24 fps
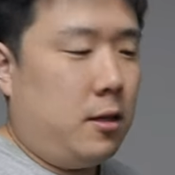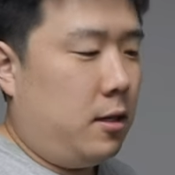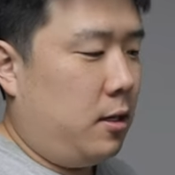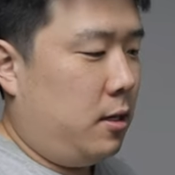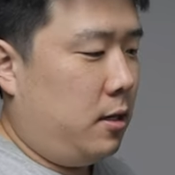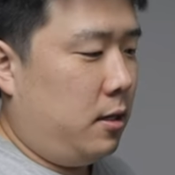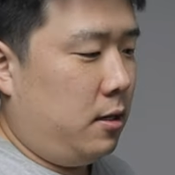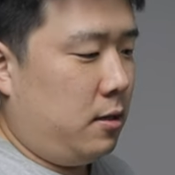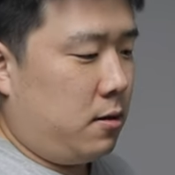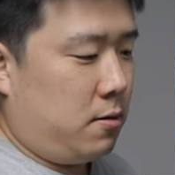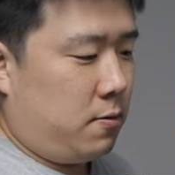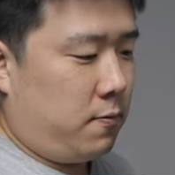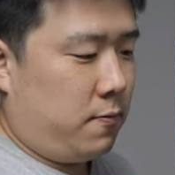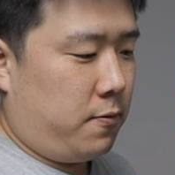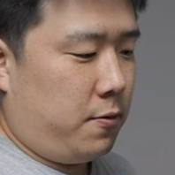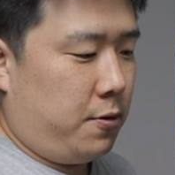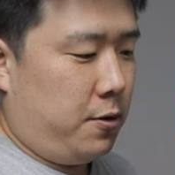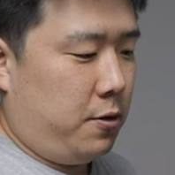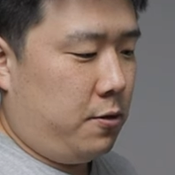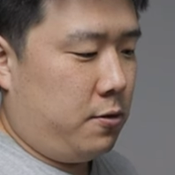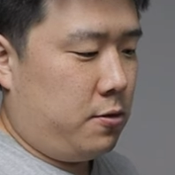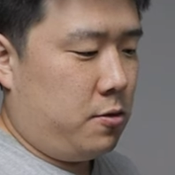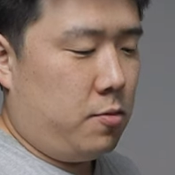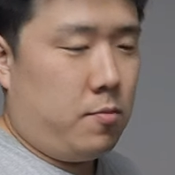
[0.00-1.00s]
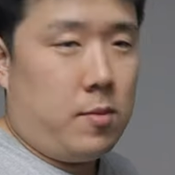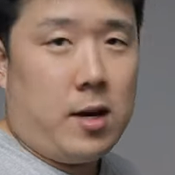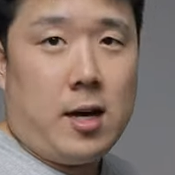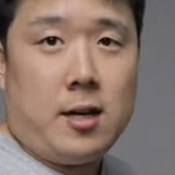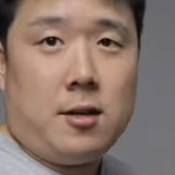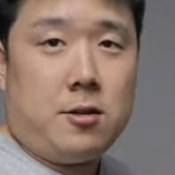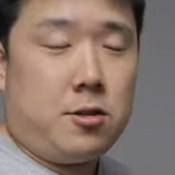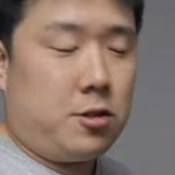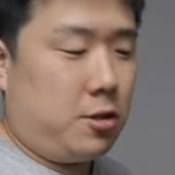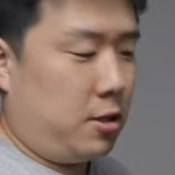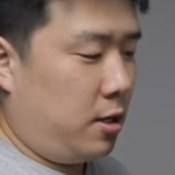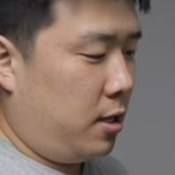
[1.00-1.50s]
here for you to
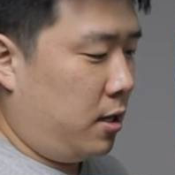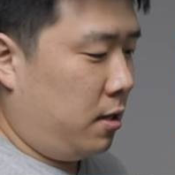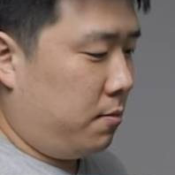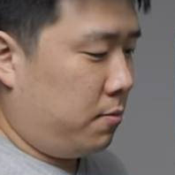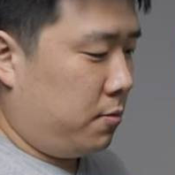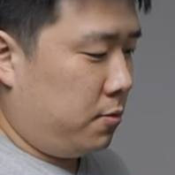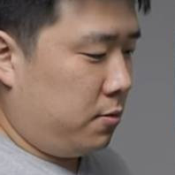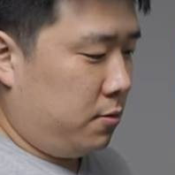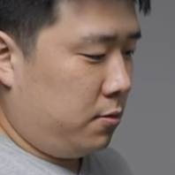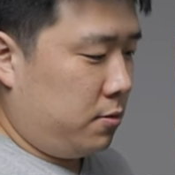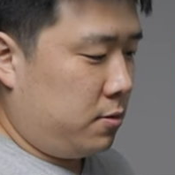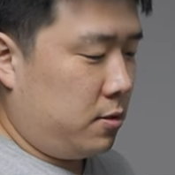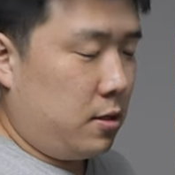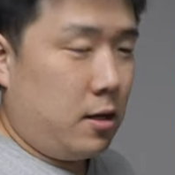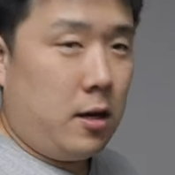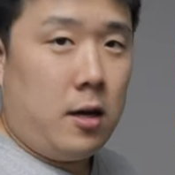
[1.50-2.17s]
manage cables,